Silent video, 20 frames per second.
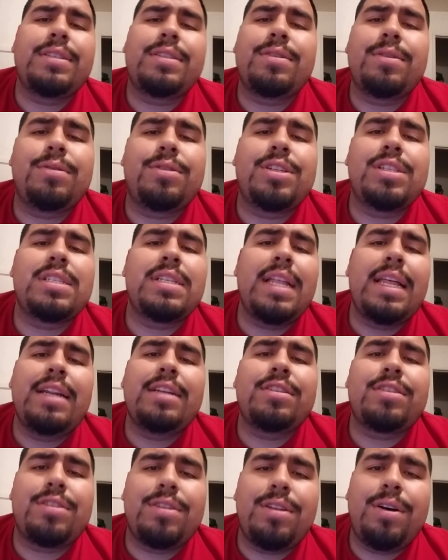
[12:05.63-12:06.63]
So just let
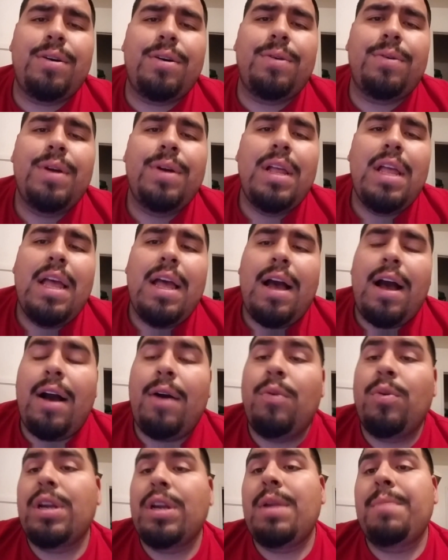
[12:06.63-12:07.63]
us know uh,
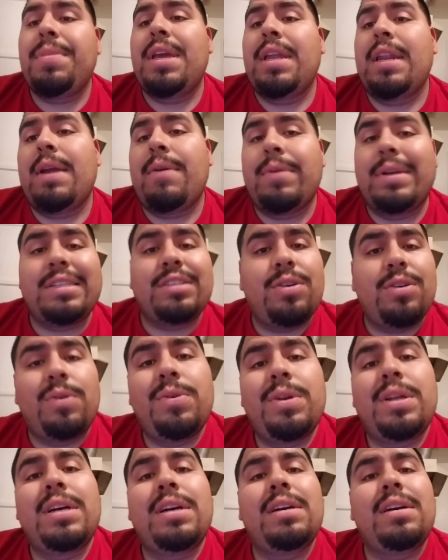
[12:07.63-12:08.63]
we're gonna be in
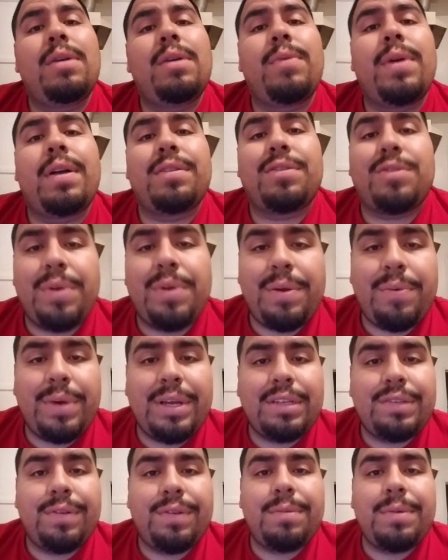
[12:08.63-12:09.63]
Arizona around three
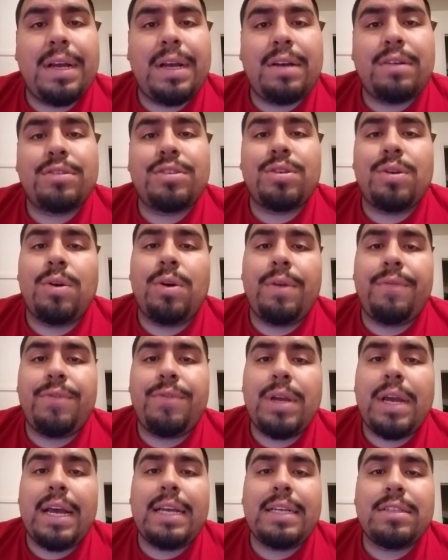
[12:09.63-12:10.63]
weeks from now. So if you
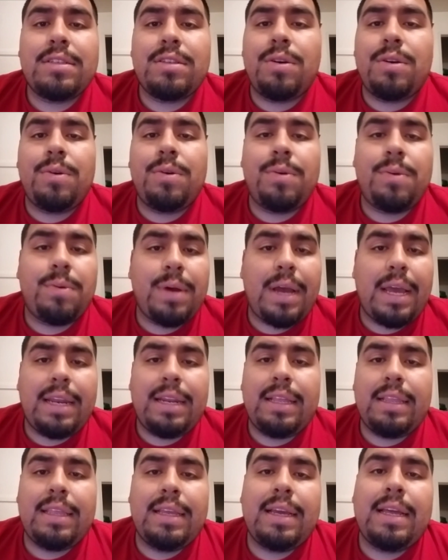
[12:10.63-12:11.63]
guys know
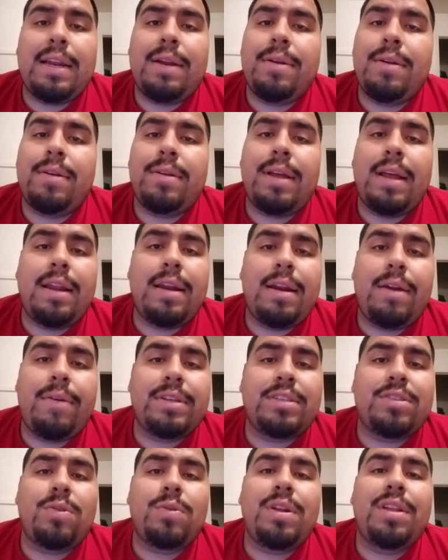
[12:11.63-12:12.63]
anything in, our, in
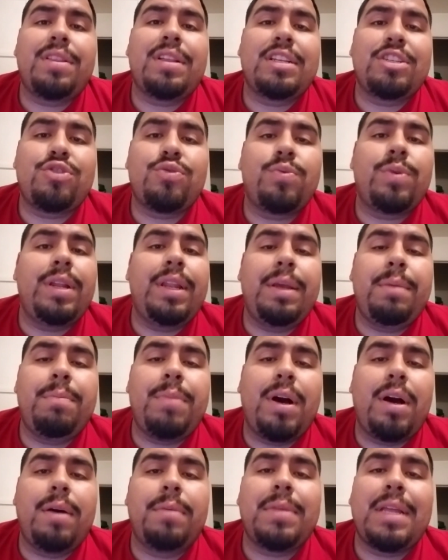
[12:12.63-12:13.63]
Arizona that's really
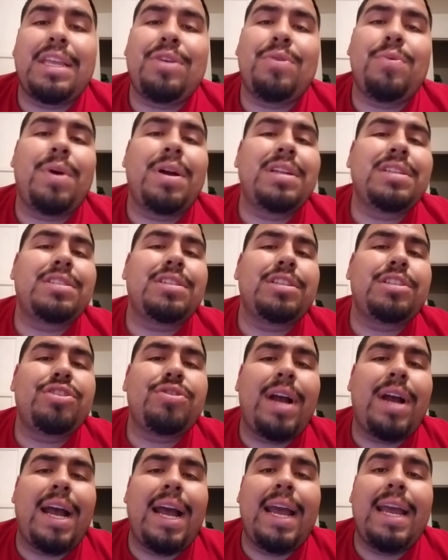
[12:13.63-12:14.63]
bomb that you want us to
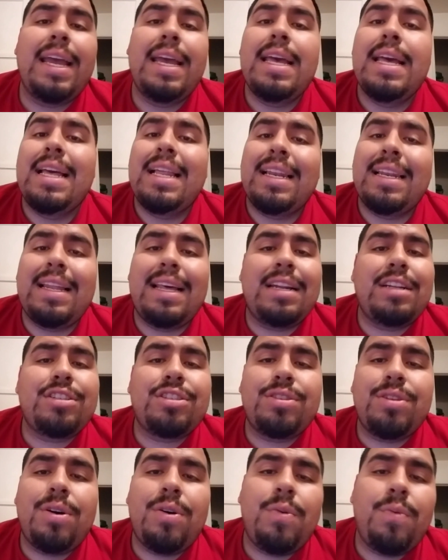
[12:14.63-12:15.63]
try, let us
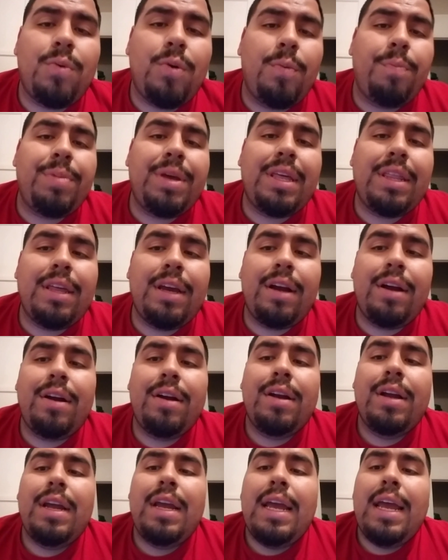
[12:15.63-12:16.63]
know. We'll be
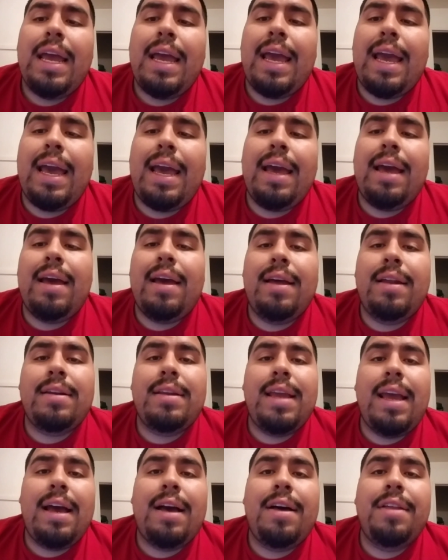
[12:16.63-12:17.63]
there. And
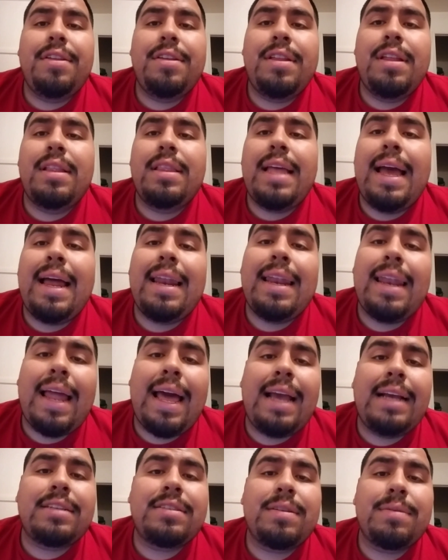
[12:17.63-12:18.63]
yeah, other than that,
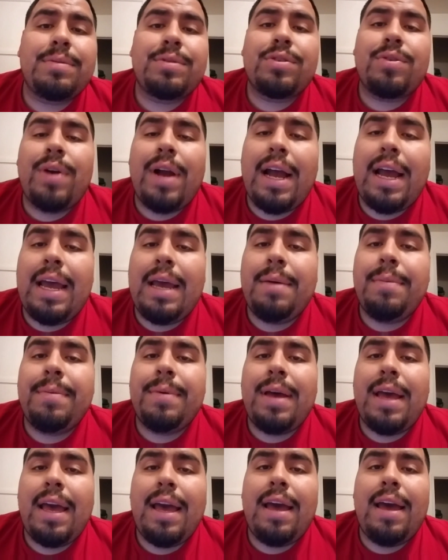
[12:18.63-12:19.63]
like, subscribe,
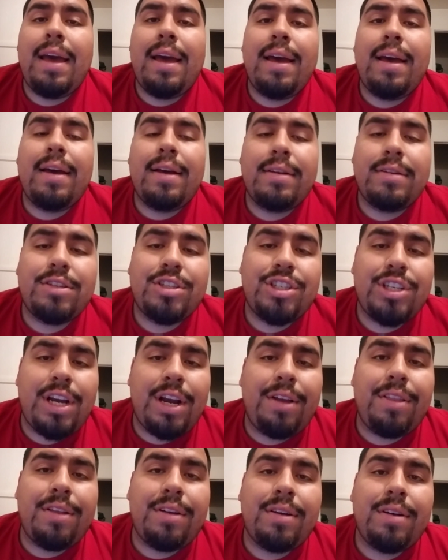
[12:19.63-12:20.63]
and
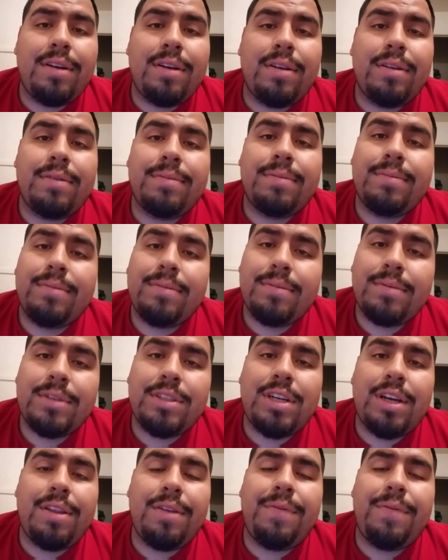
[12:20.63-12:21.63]
share the
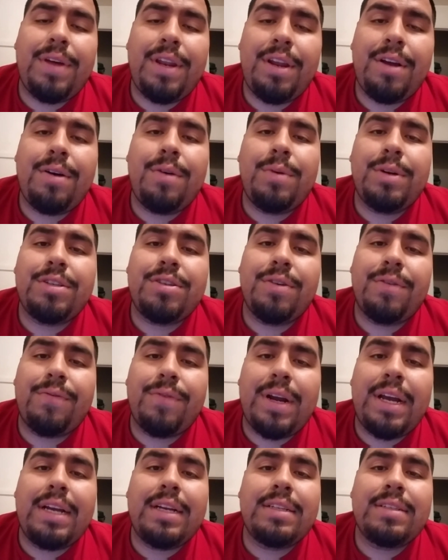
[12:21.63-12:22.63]
share the video with your
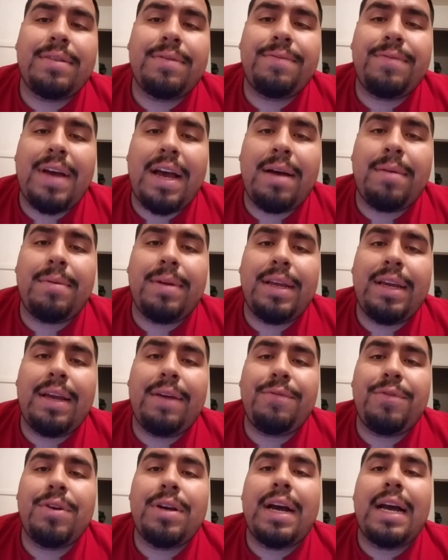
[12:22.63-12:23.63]
friends and family
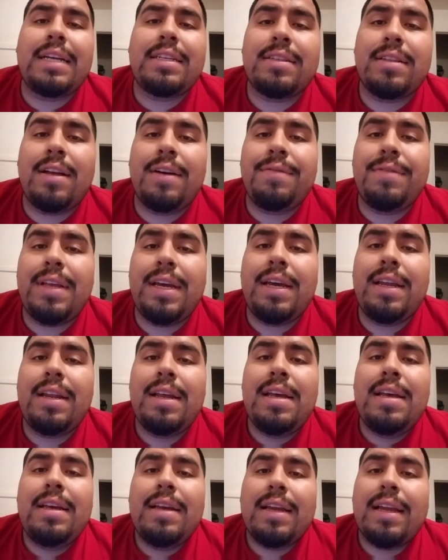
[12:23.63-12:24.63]
if you guys loved it.
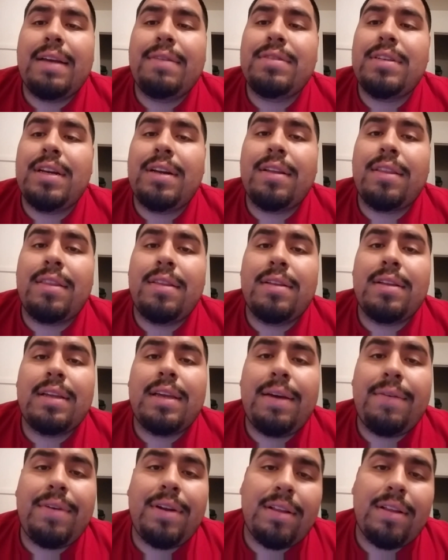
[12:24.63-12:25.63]
Gives it a
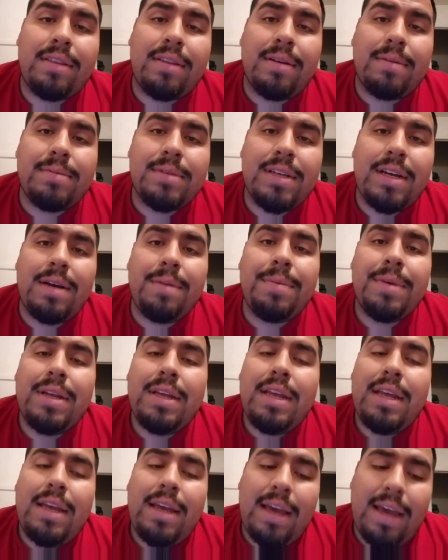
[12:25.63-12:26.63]
give it a thumbs up,
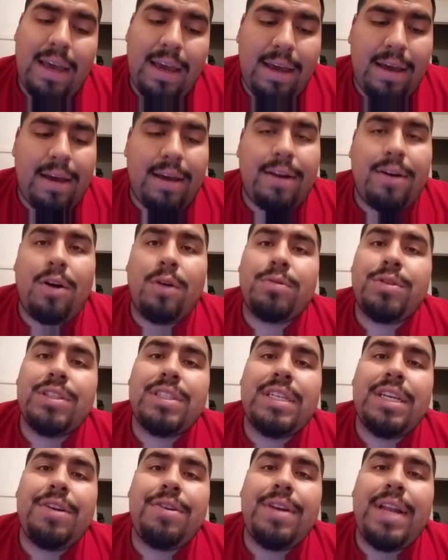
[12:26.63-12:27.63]
and hope to
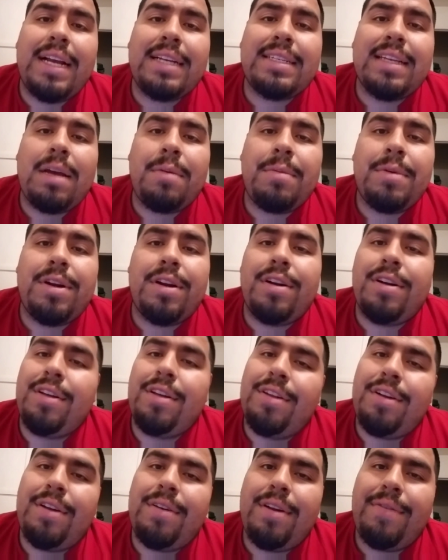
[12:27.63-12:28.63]
see you next time in
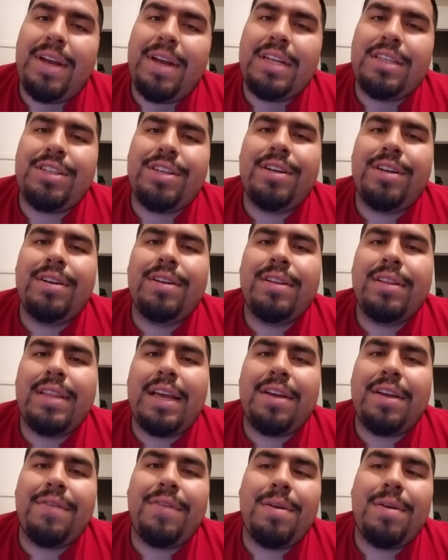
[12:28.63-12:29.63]
another adventure.
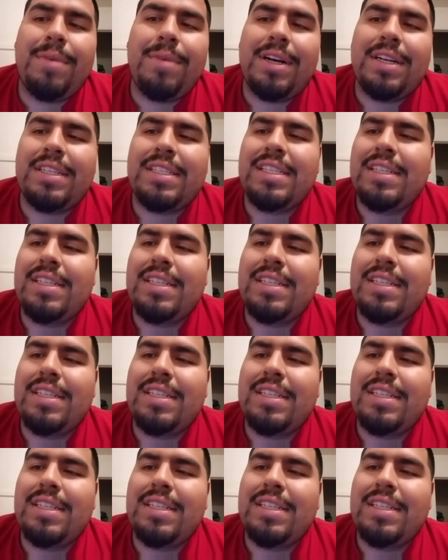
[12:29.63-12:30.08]
Thank you very much.